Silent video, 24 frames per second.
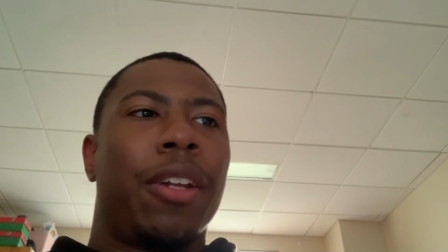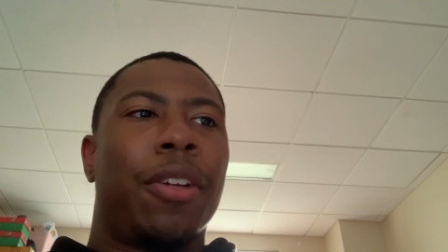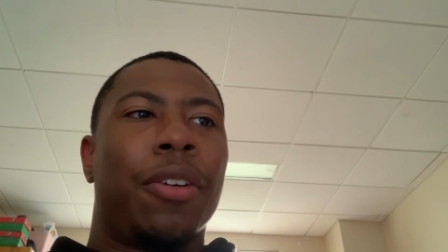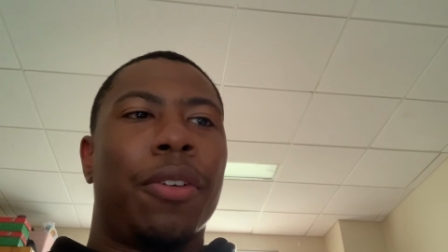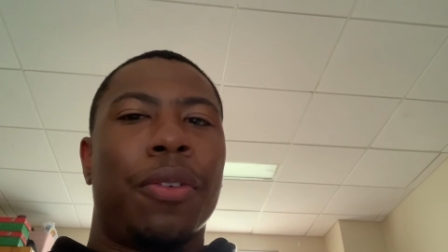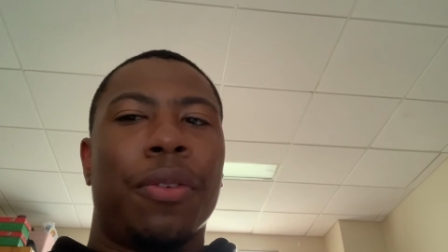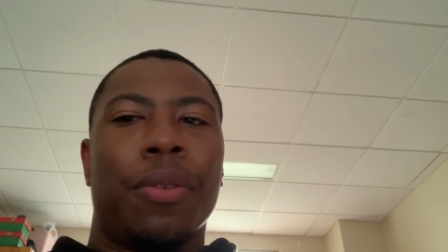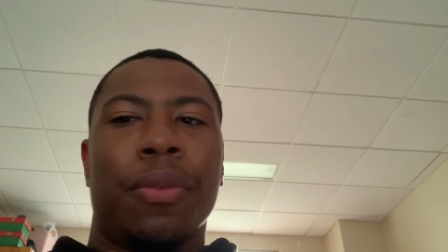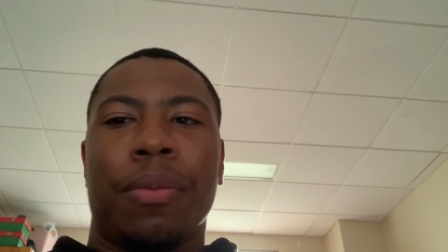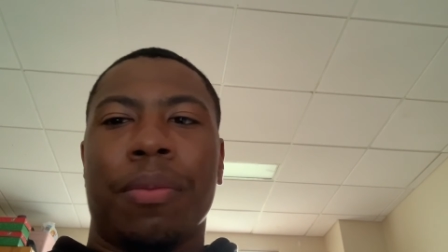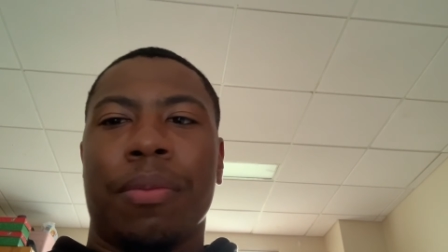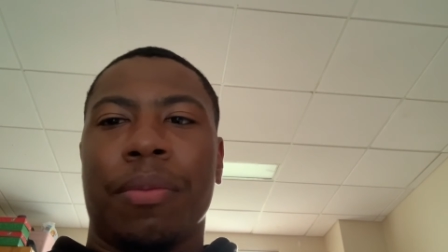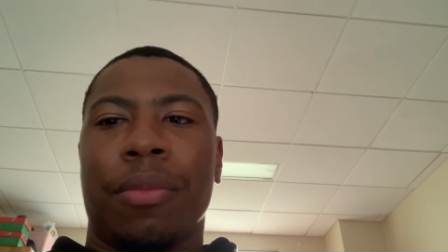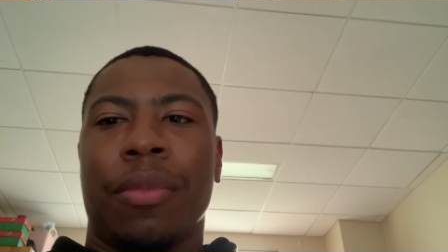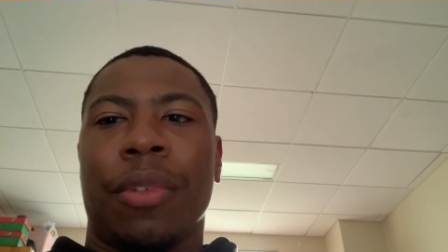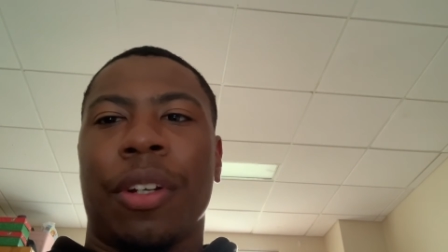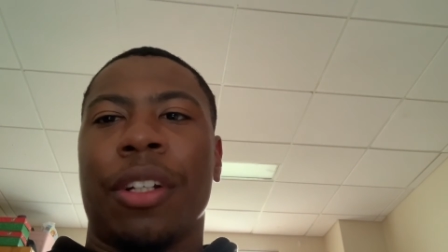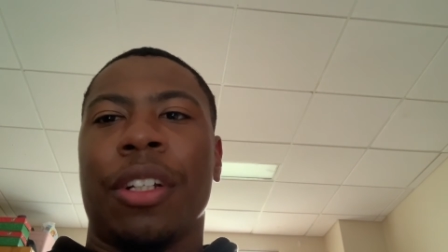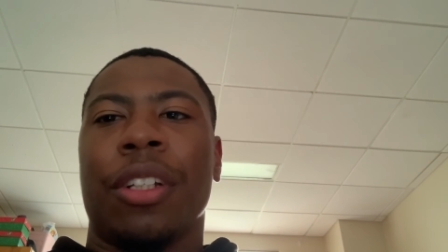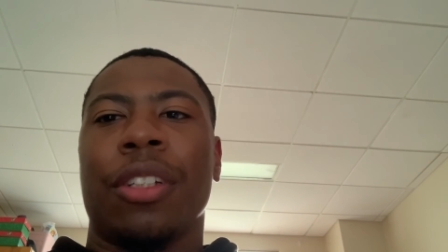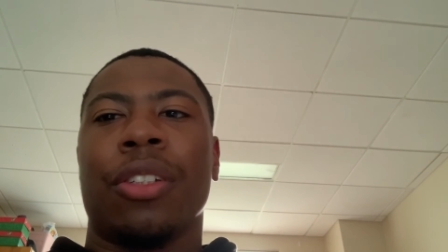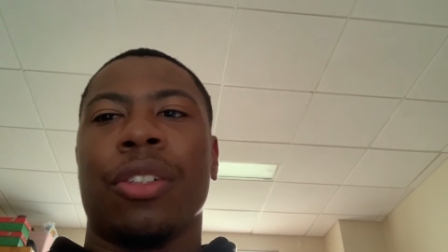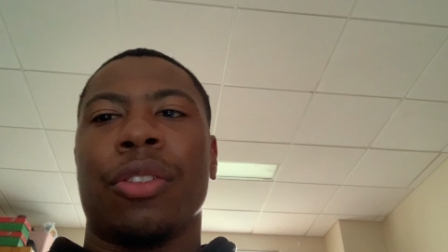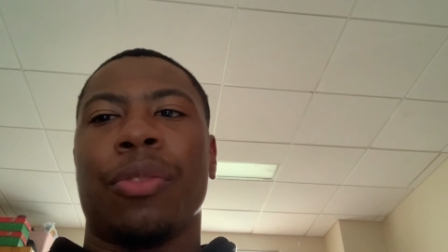who very
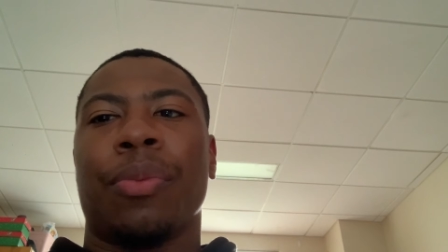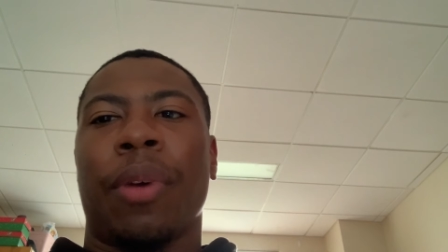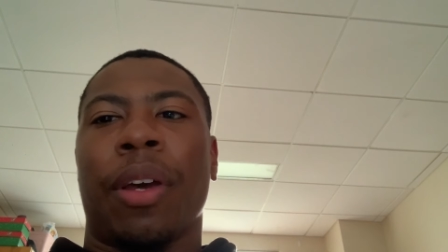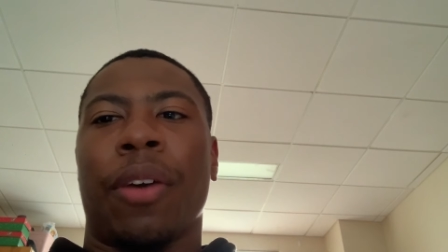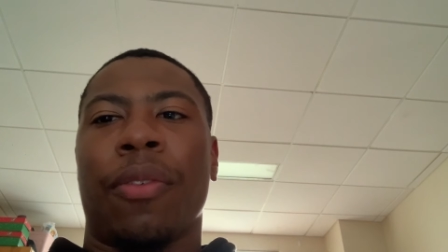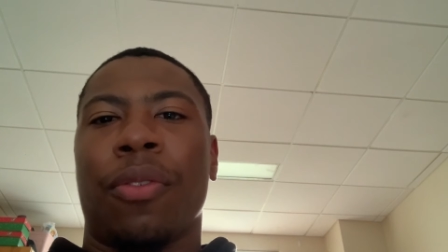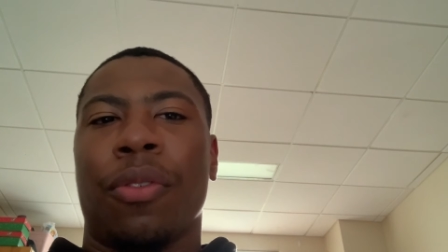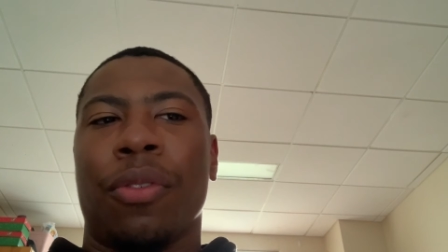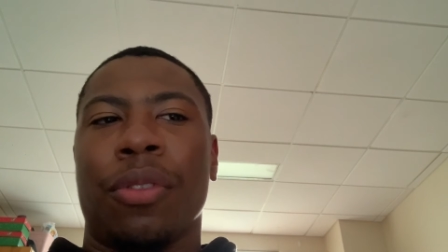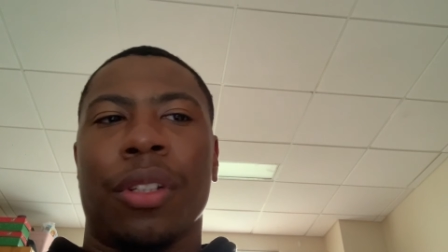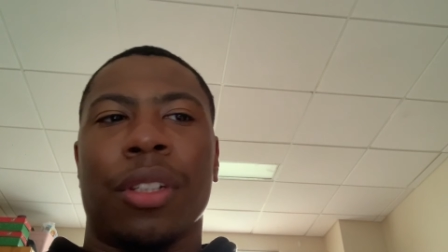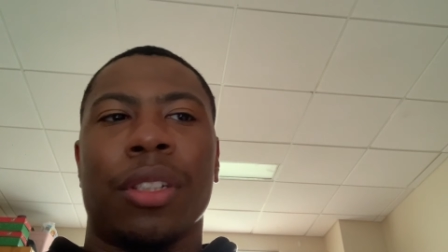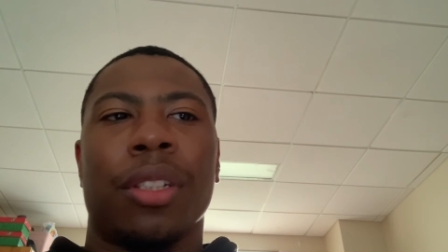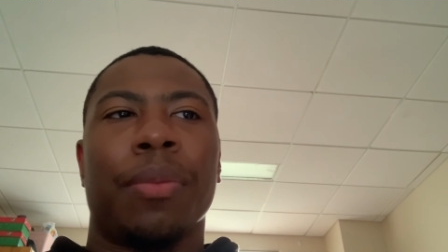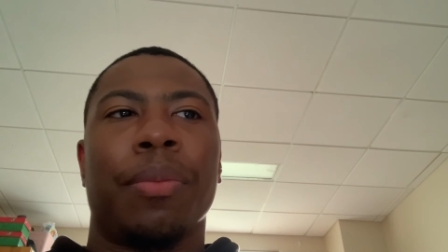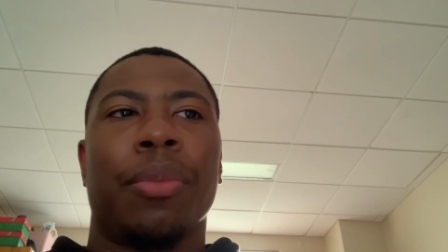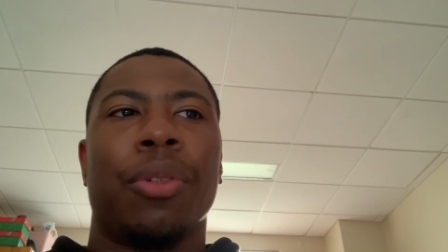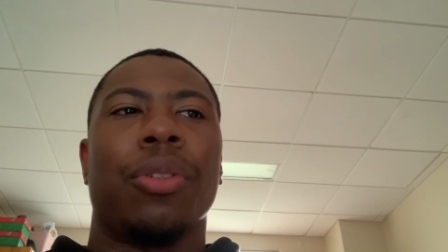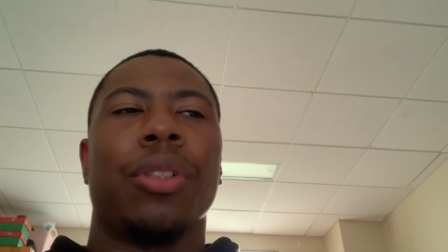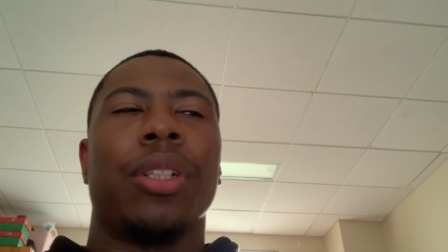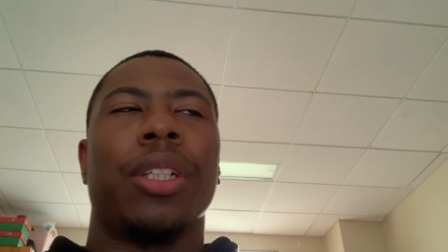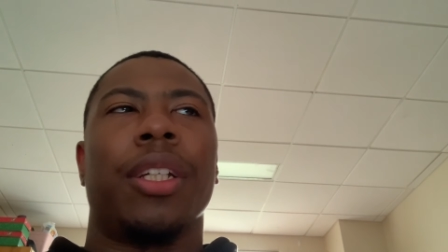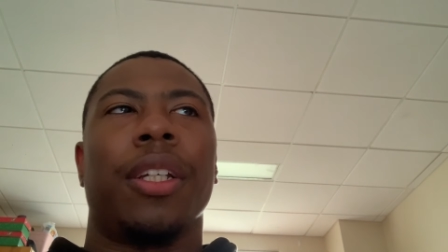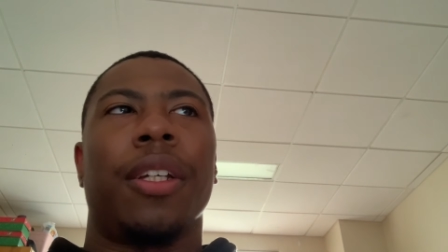disrespectful and just a
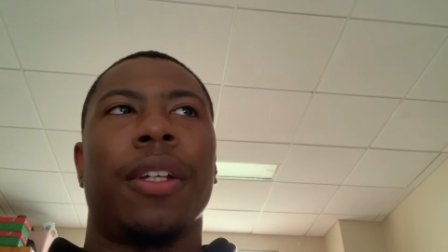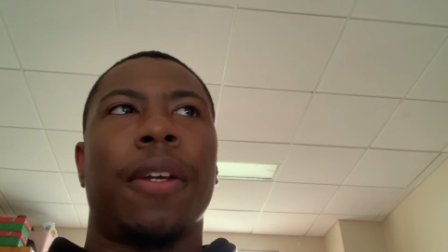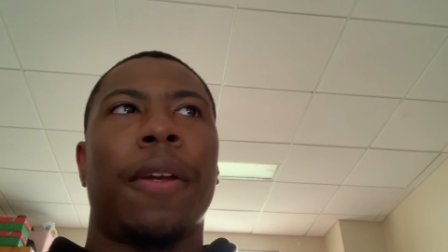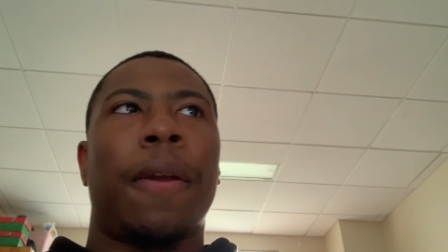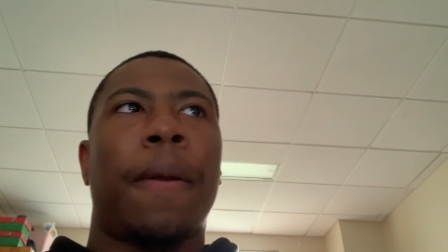bully.